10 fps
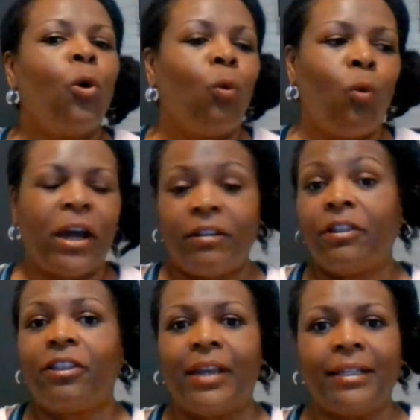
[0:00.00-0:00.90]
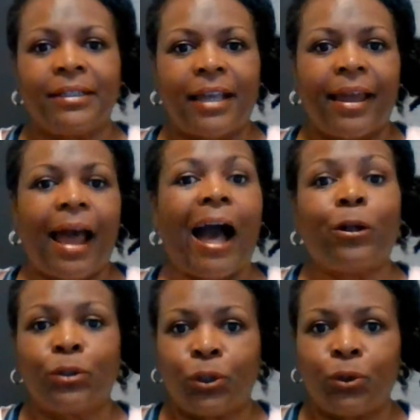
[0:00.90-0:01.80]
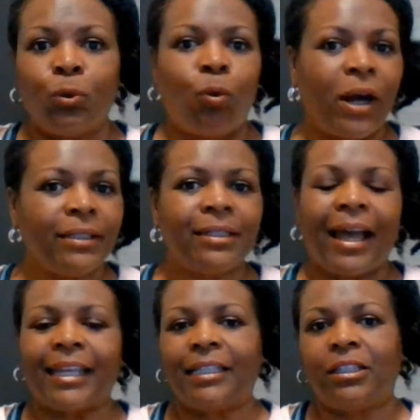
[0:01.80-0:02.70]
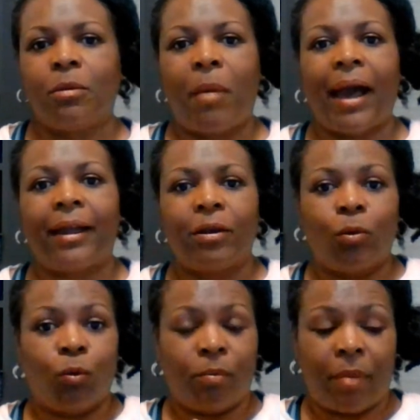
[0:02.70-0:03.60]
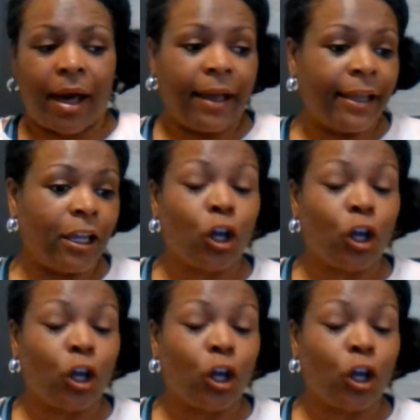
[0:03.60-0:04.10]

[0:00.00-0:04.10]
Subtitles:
One of the things that I'll do once I get to my